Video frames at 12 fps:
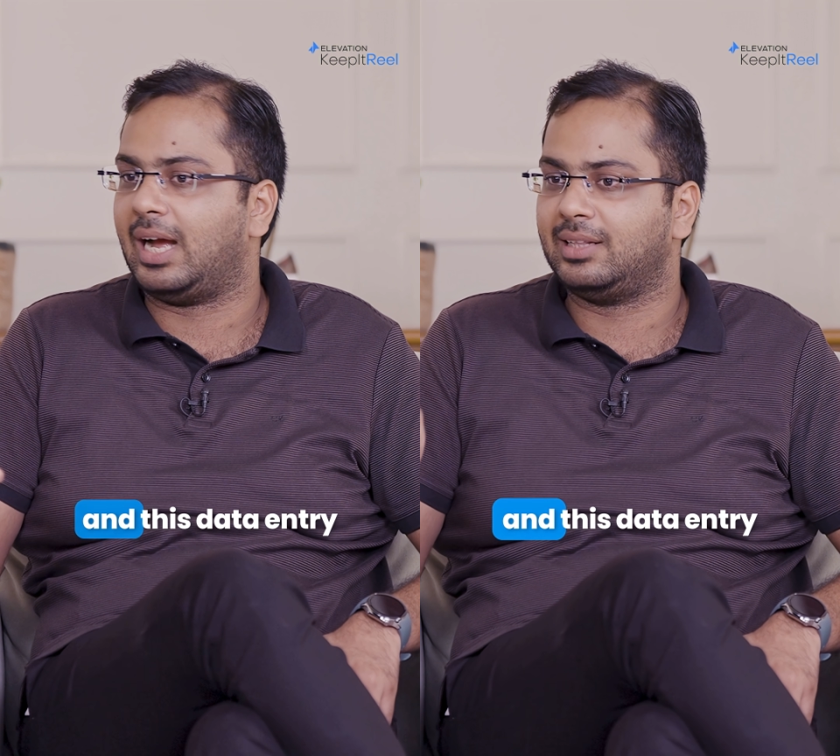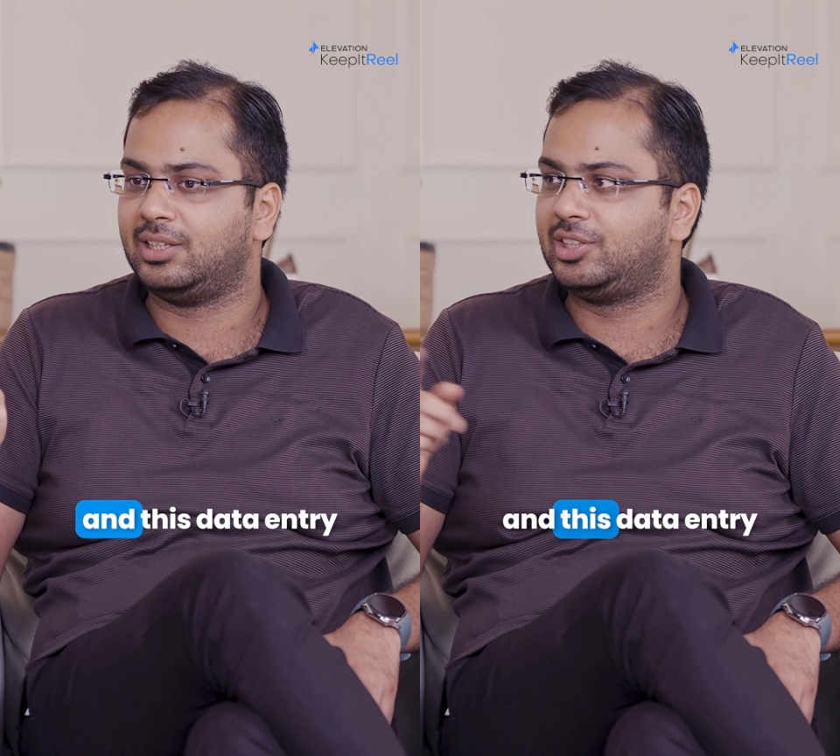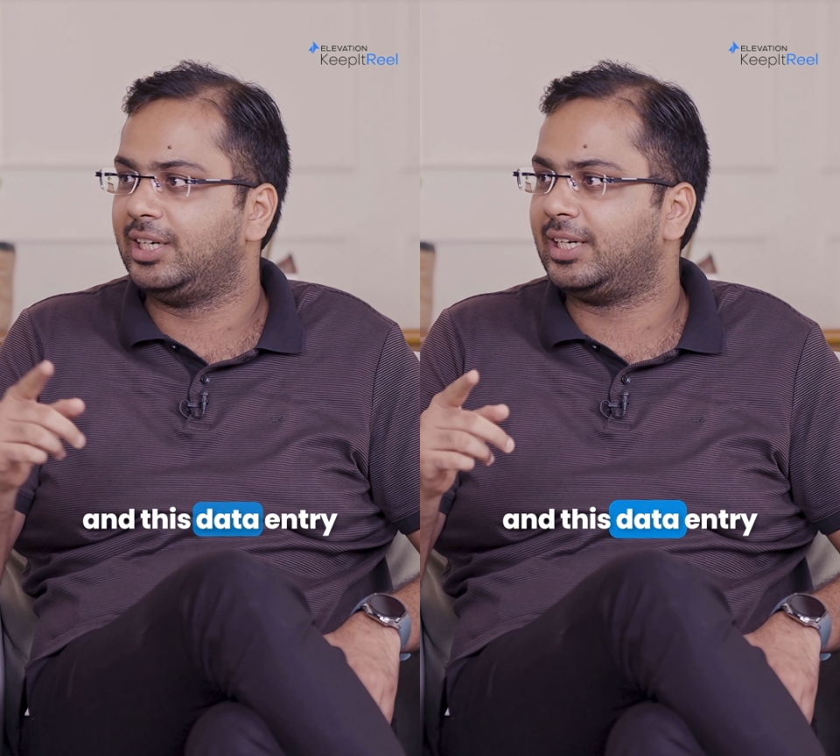
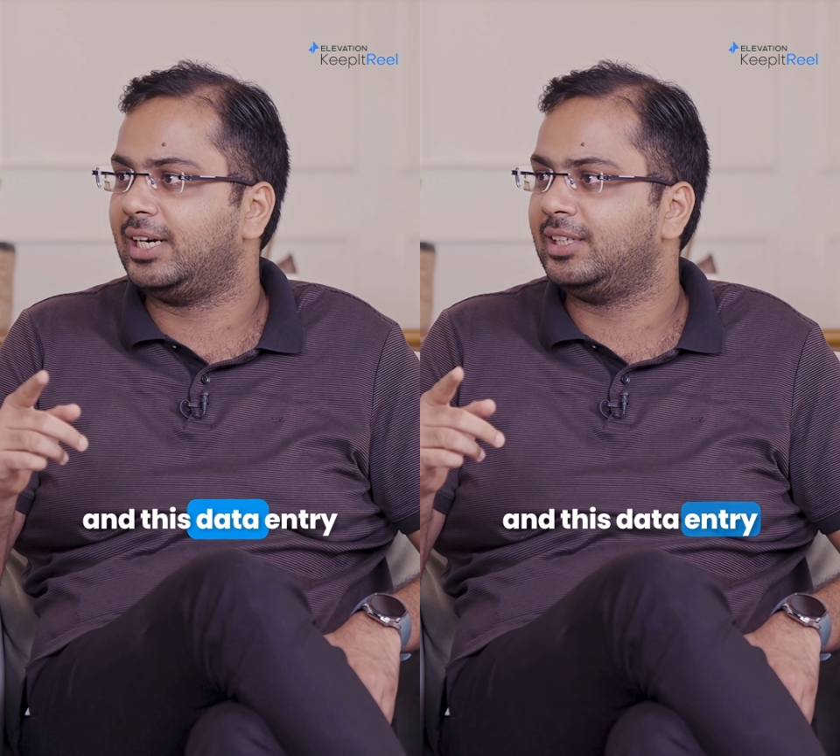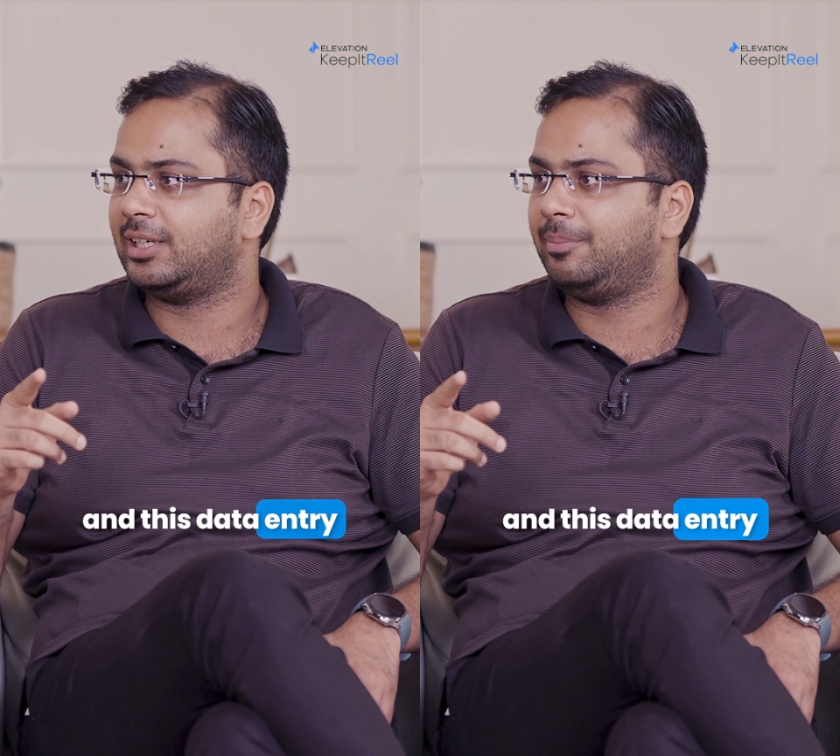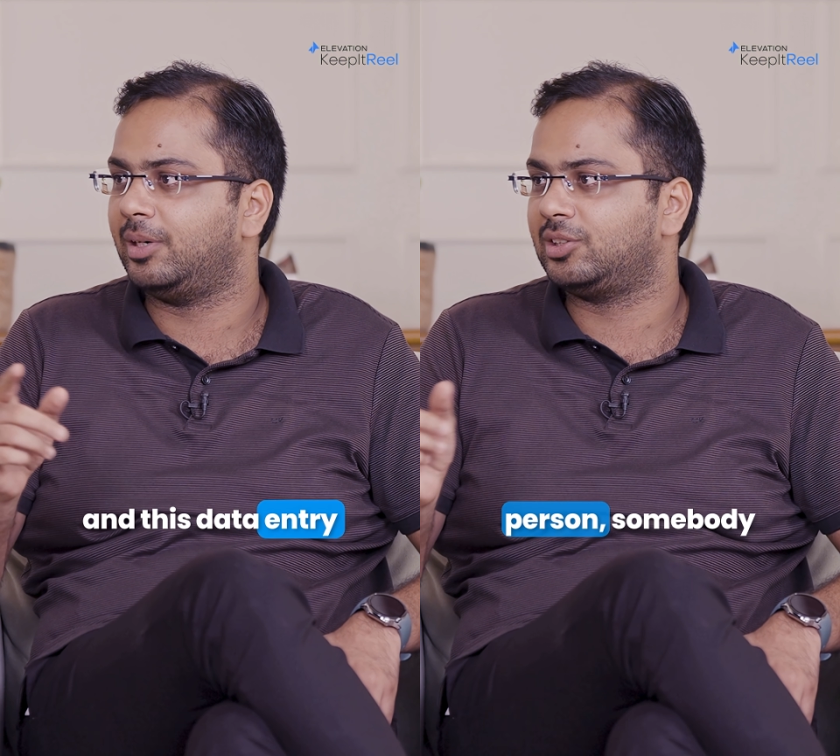and this data
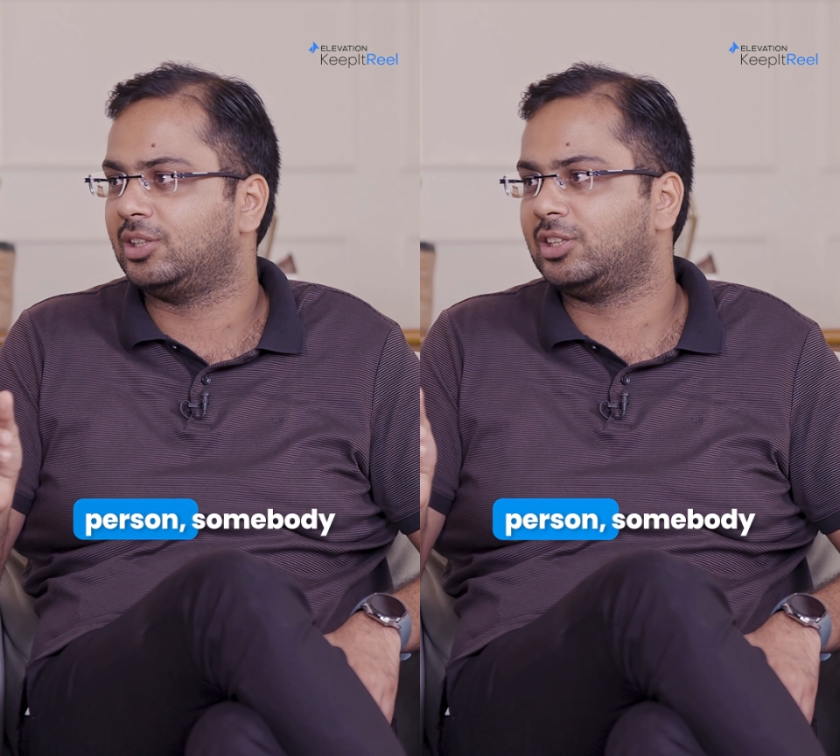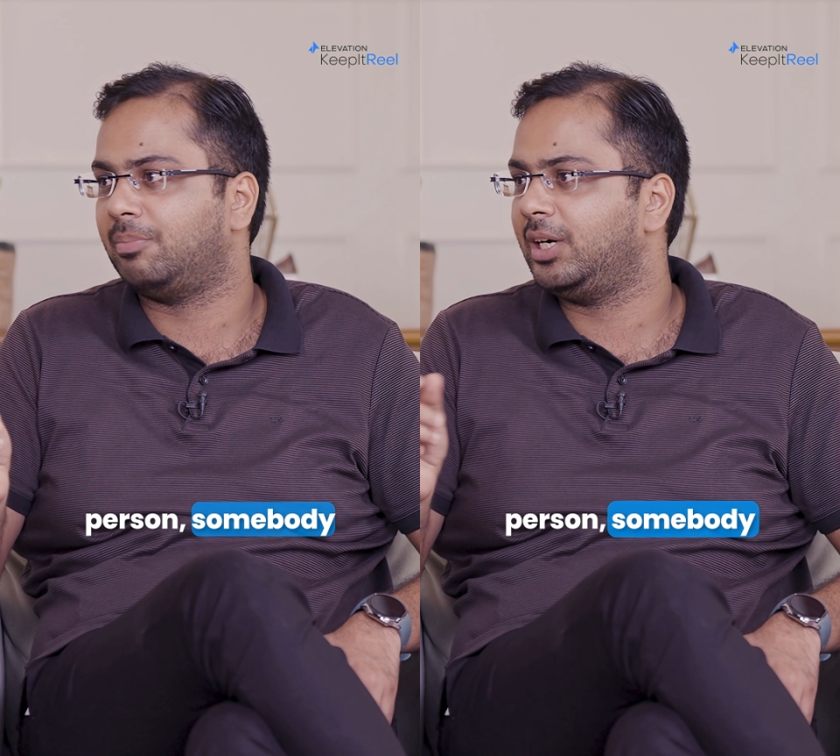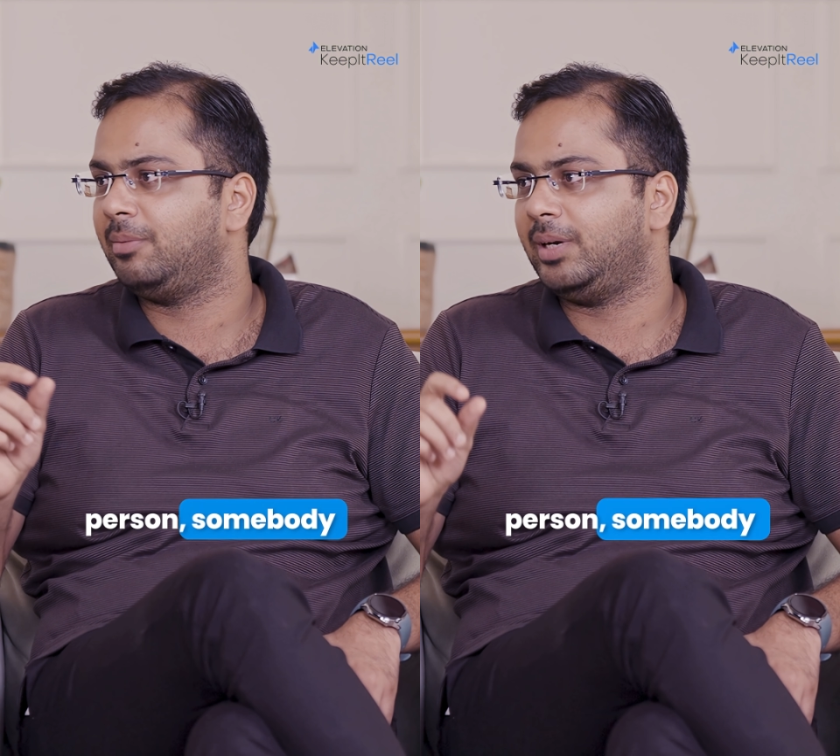entry person,
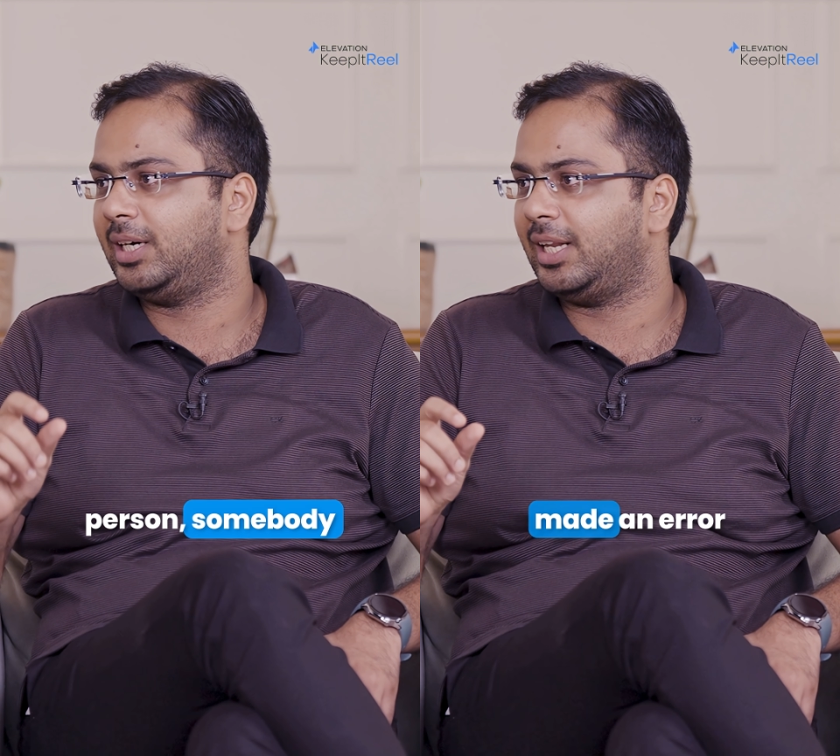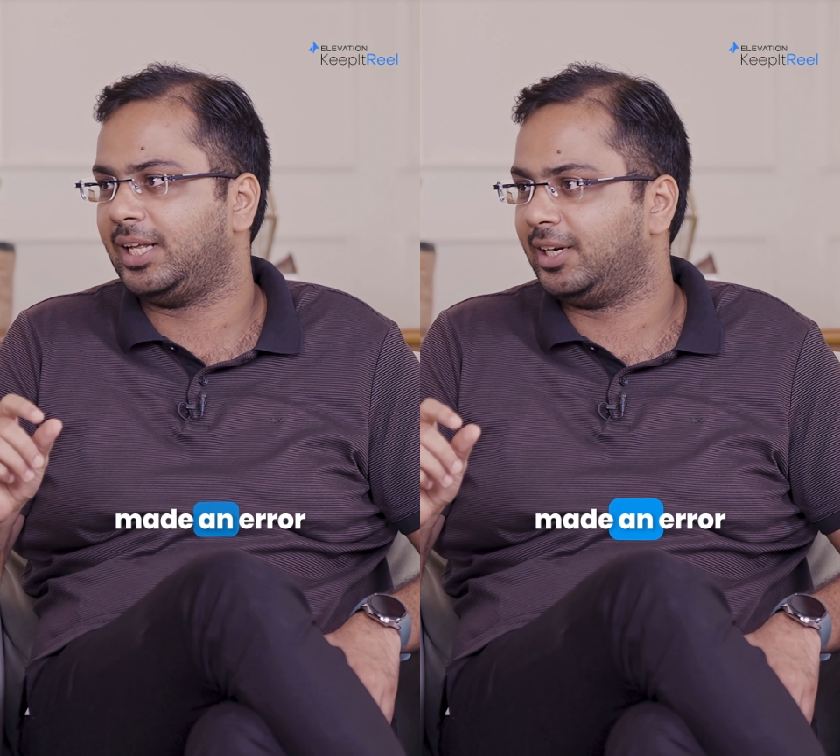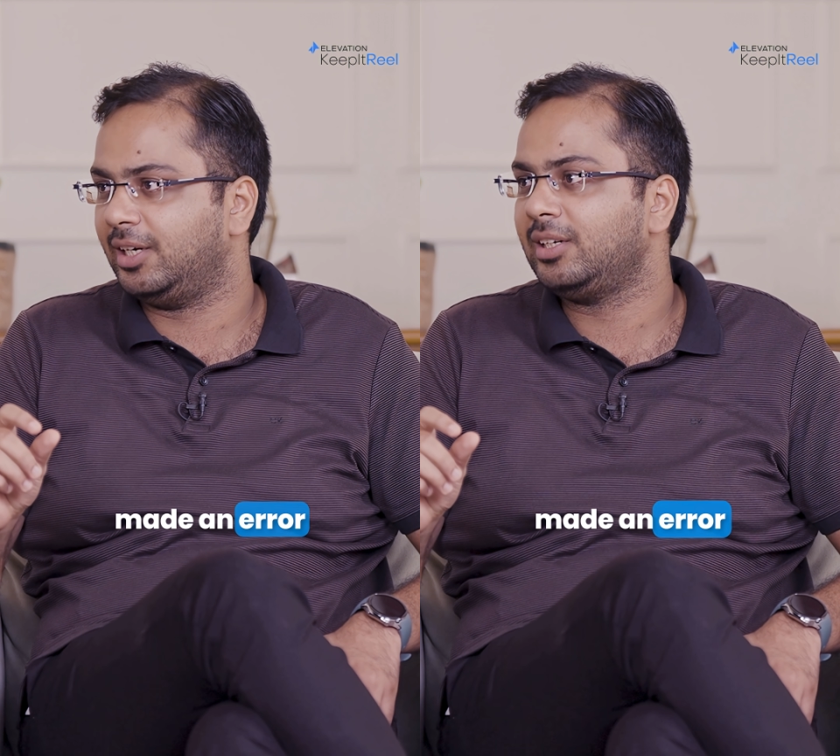somebody made
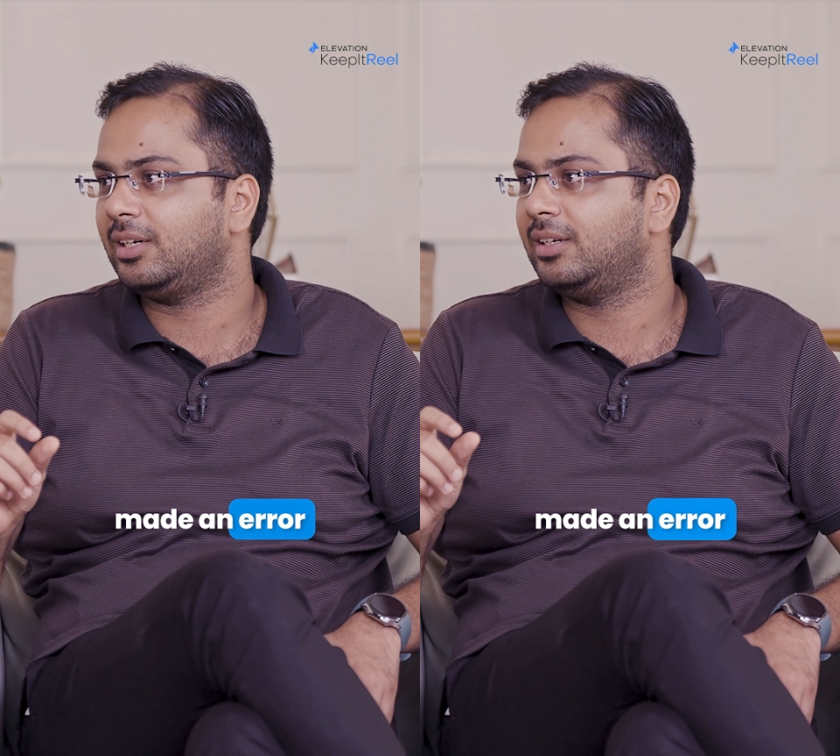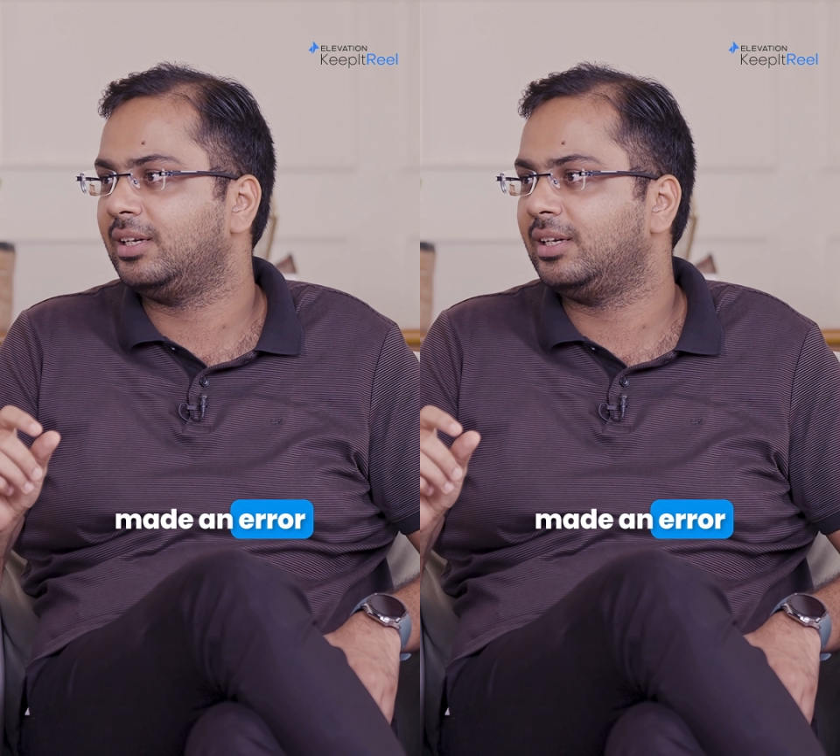an error